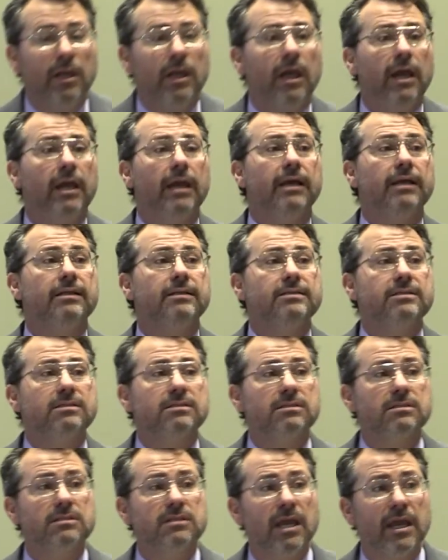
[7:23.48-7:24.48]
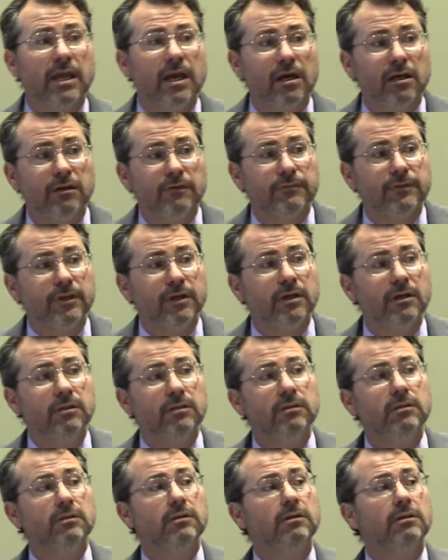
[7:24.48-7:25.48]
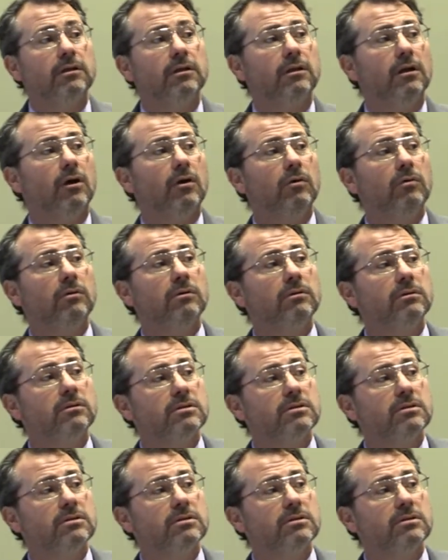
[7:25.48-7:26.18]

and stay out of the, you know,